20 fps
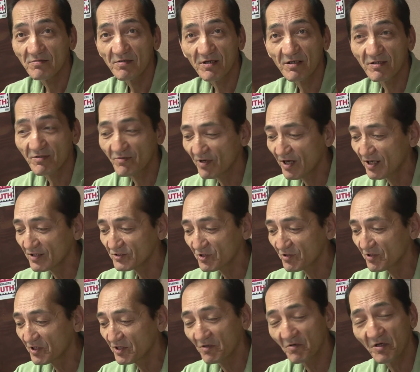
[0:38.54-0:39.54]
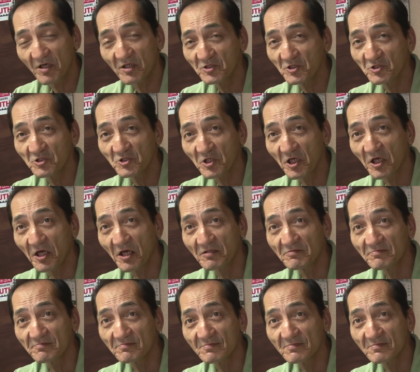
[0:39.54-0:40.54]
running around doing crazy shit.